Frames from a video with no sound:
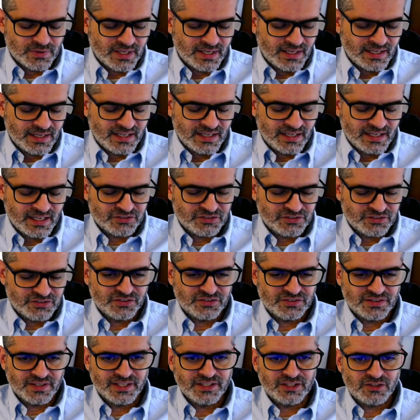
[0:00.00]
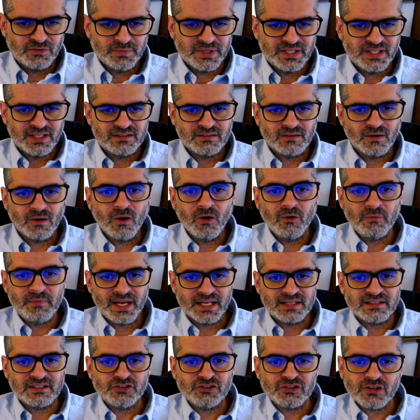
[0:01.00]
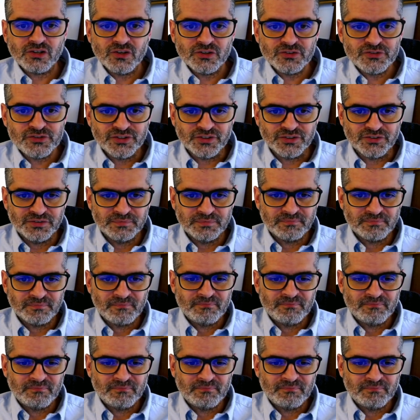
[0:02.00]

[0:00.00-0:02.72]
as the statement that all matter is conscious.